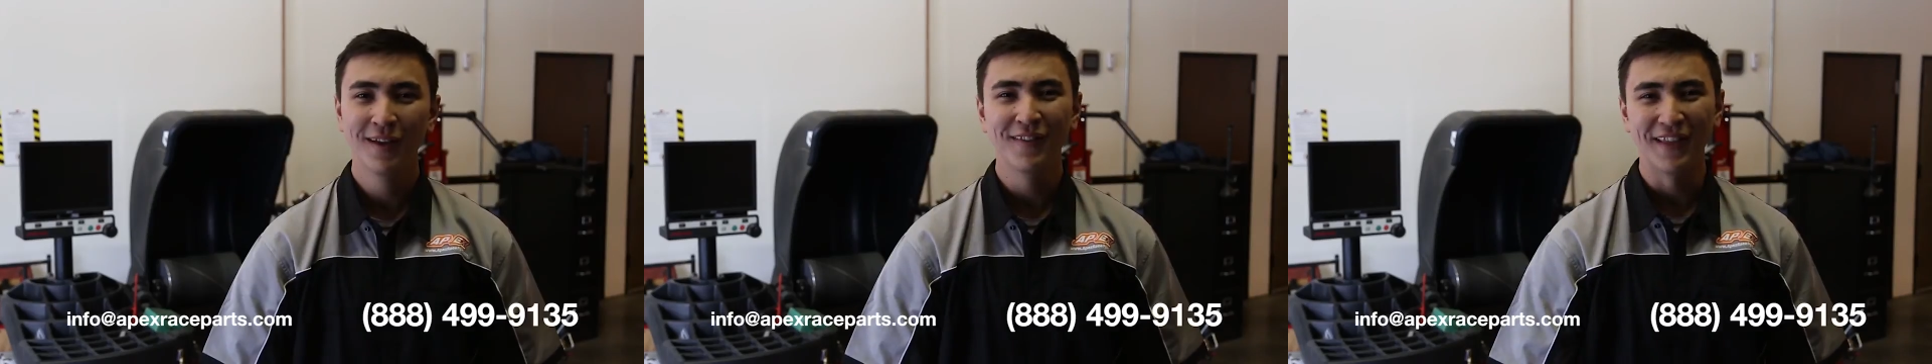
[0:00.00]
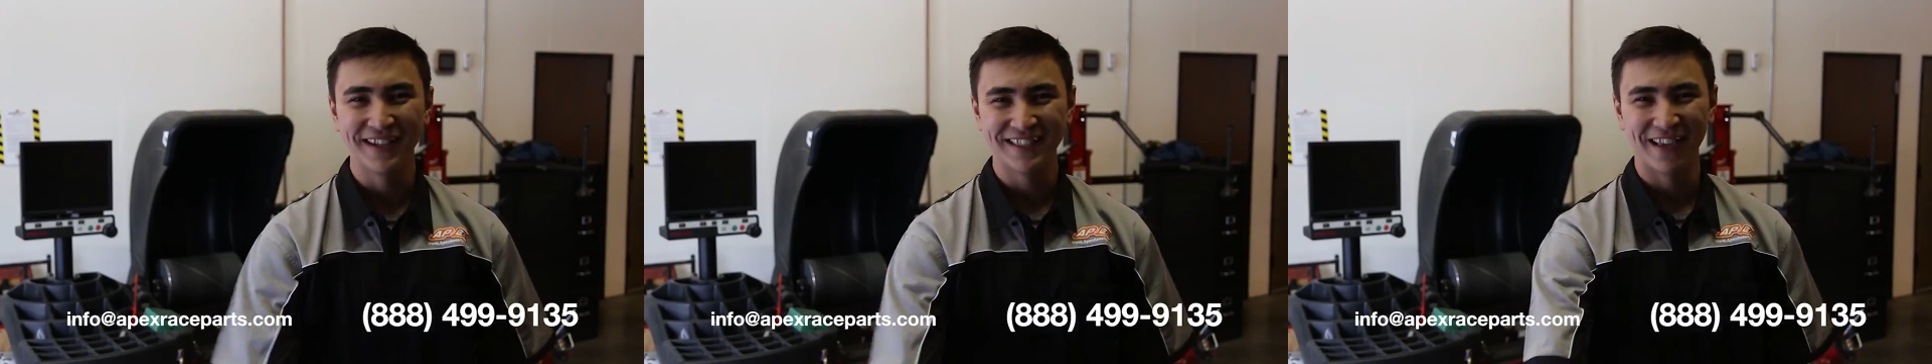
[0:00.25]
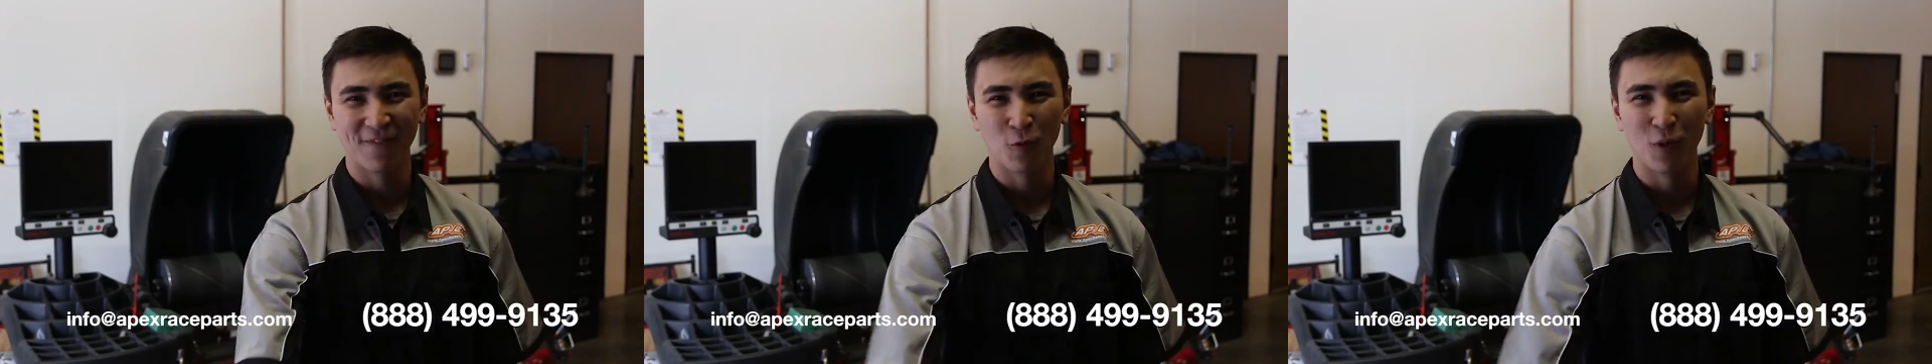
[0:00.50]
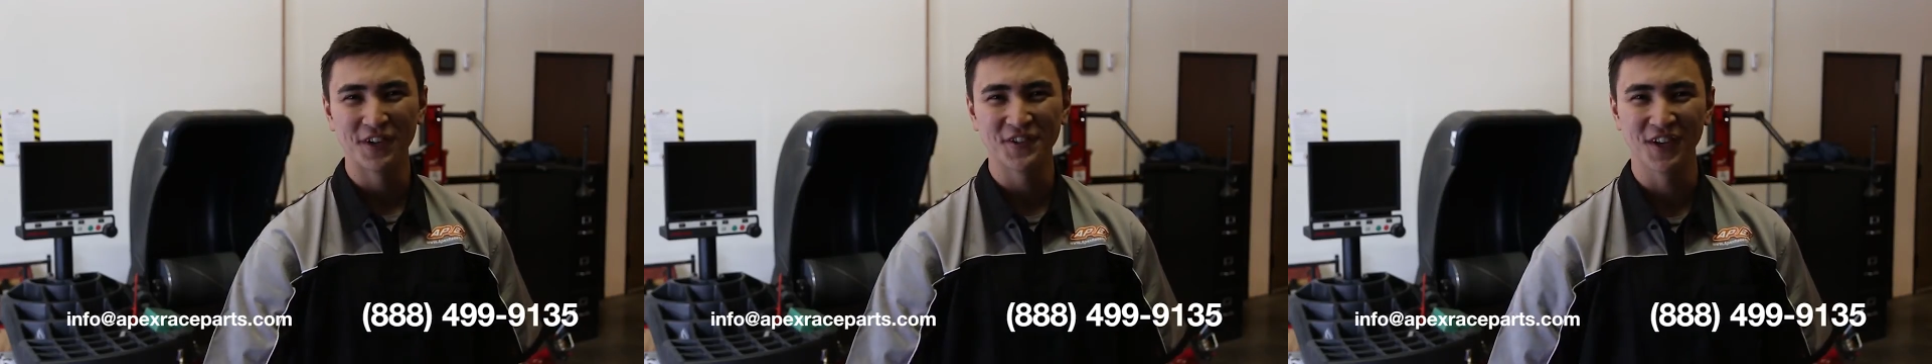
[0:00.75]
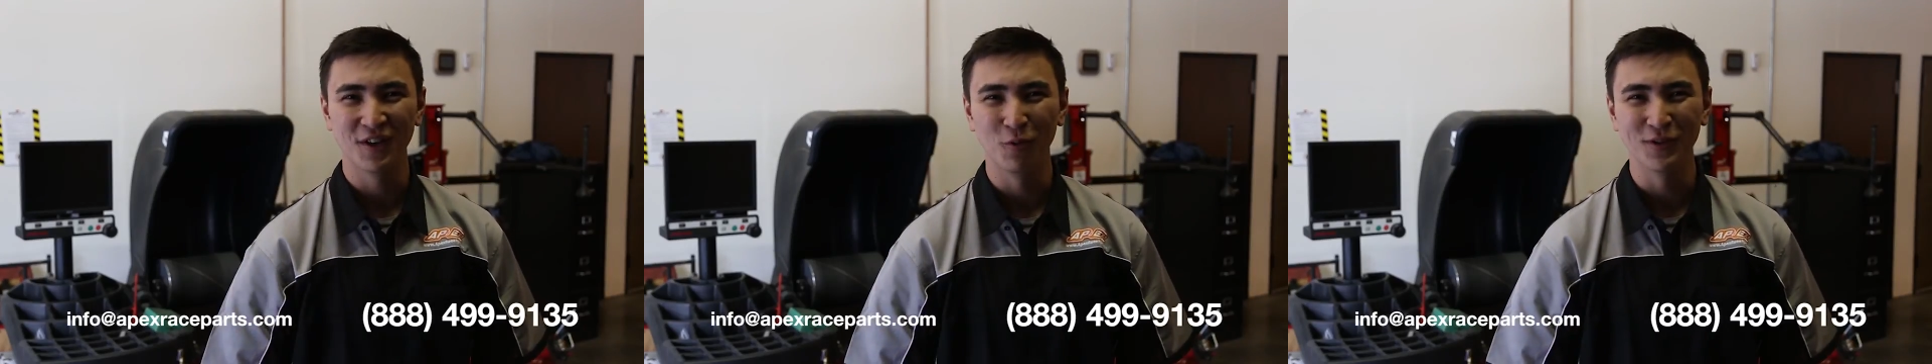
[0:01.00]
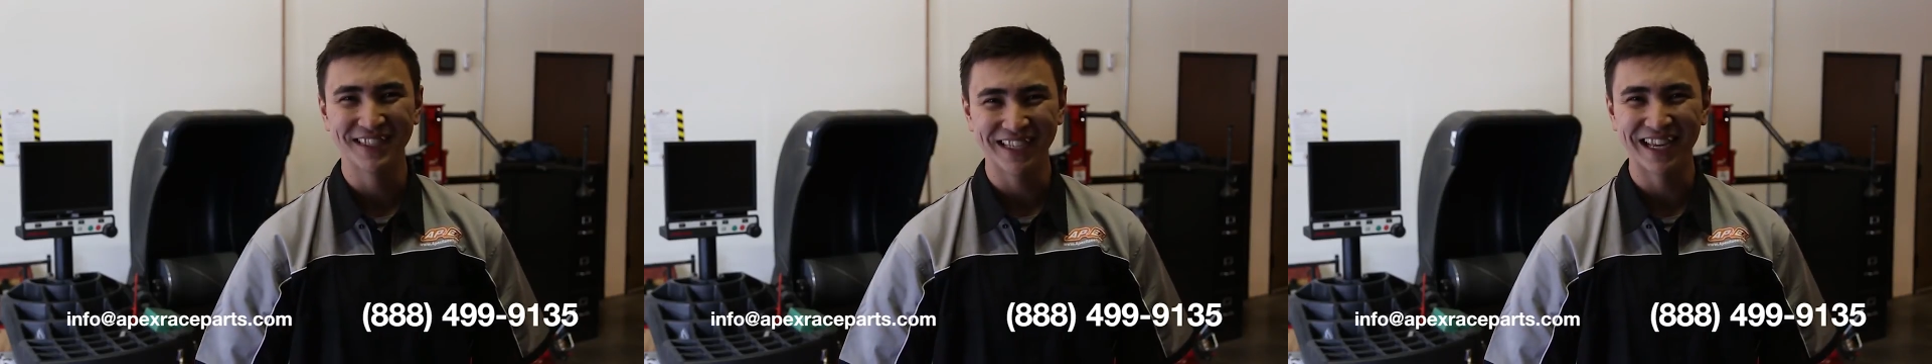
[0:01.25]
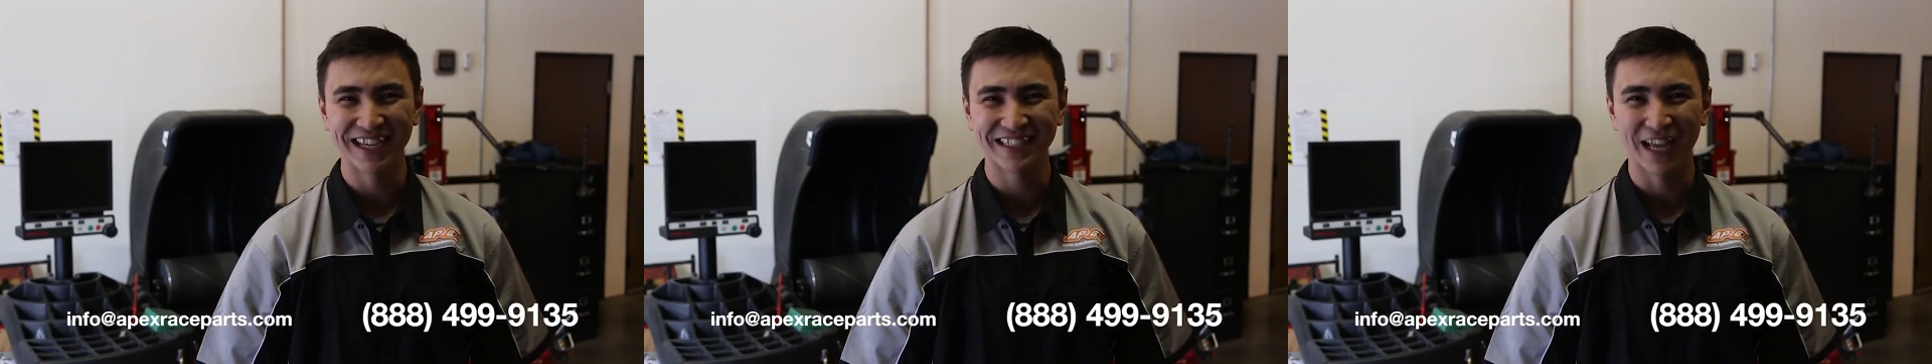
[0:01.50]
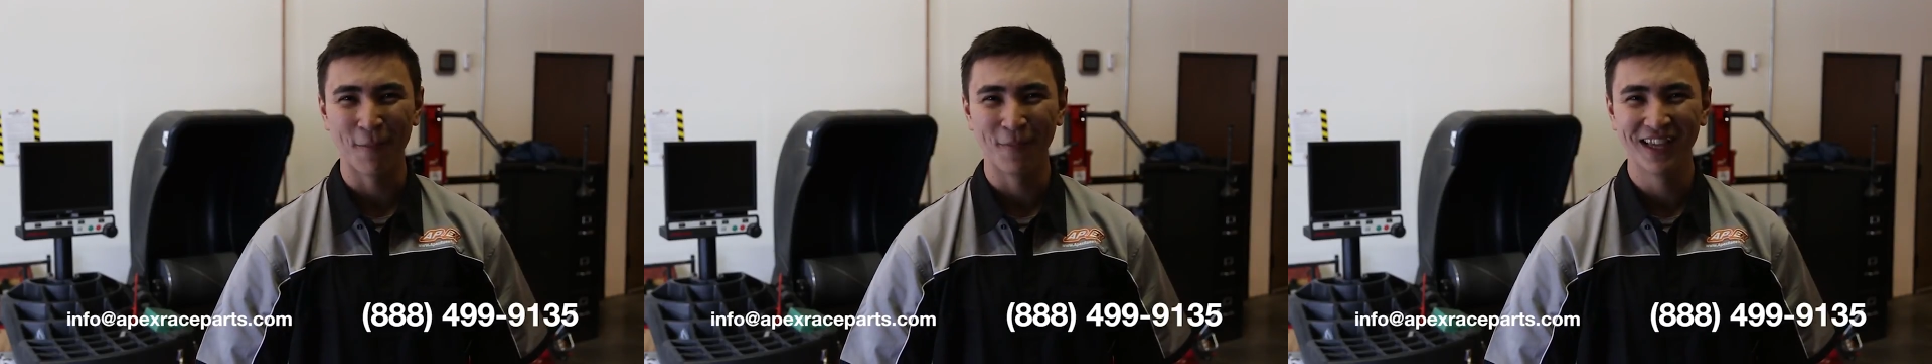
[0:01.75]
Thanks again for watching. We'll see you next
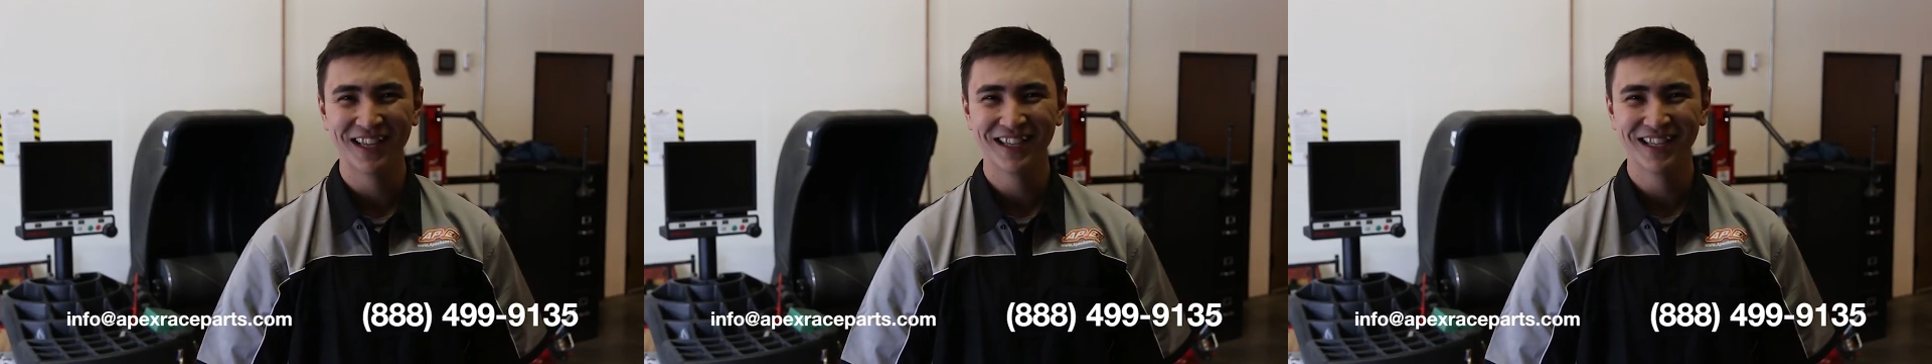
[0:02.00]
time.